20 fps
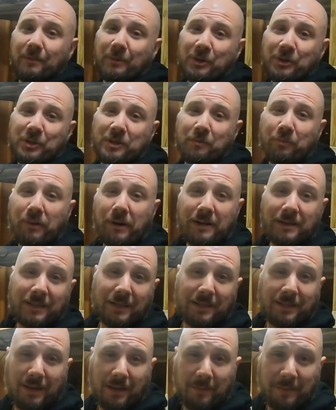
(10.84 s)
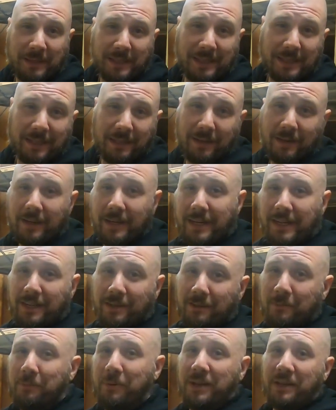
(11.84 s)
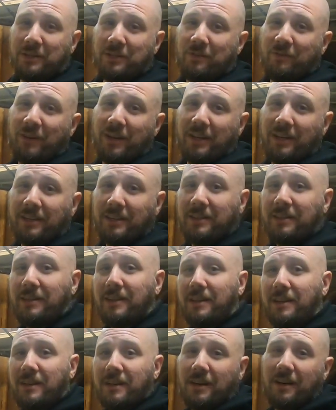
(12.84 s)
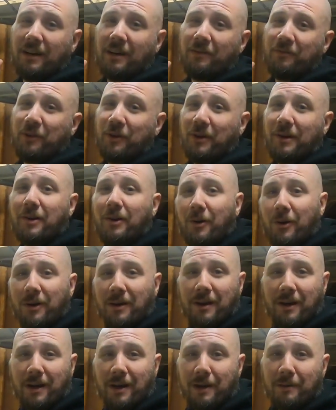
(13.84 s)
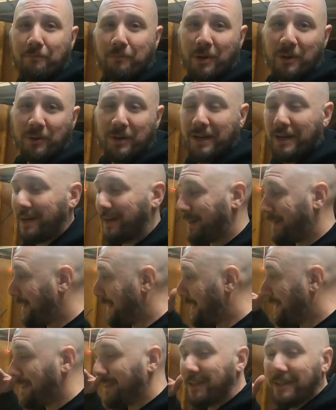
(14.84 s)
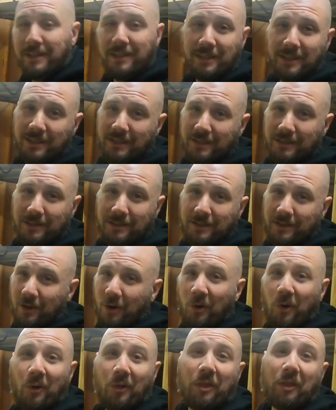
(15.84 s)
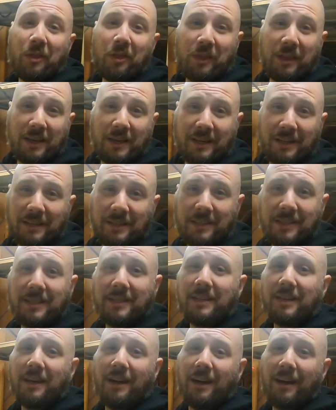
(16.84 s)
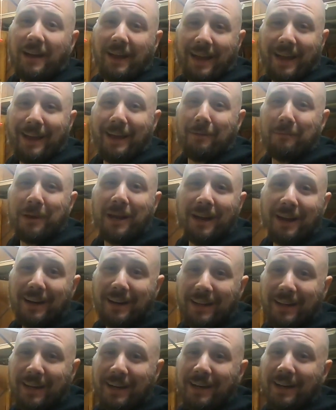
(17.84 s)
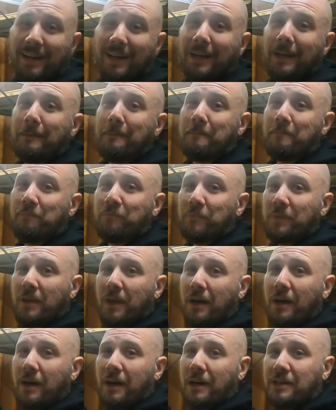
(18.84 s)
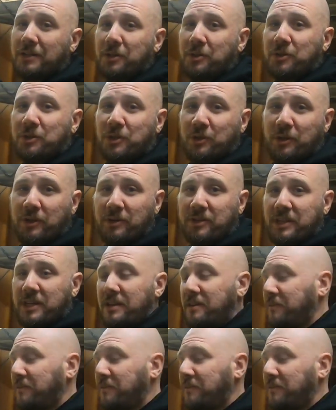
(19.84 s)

Most depressing time of the year here in Pennsylvania. If you're a car guy, boat guy, all the things I am kind of guy. So it's New Year's